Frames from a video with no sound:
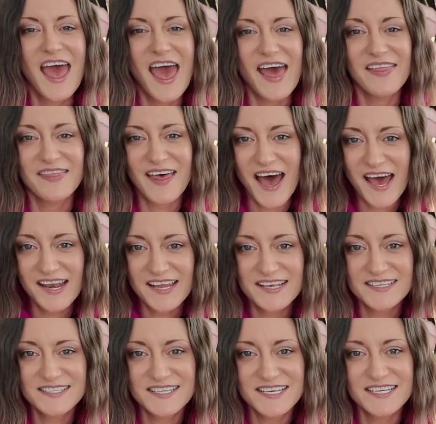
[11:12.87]
and that
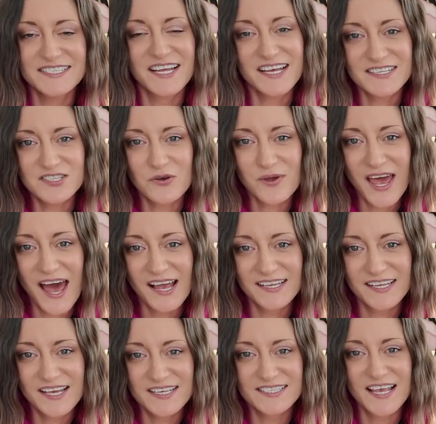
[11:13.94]
is the
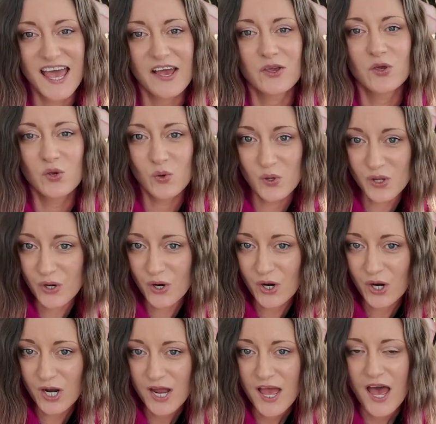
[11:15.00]
Disocactus
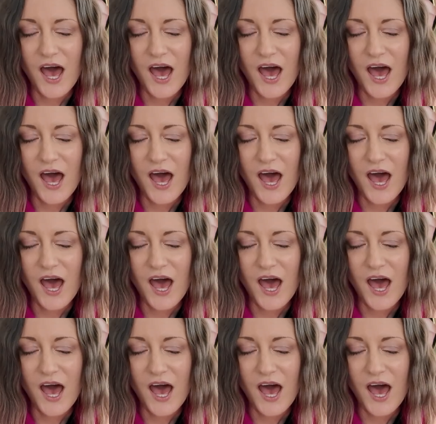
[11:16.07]
anguliger.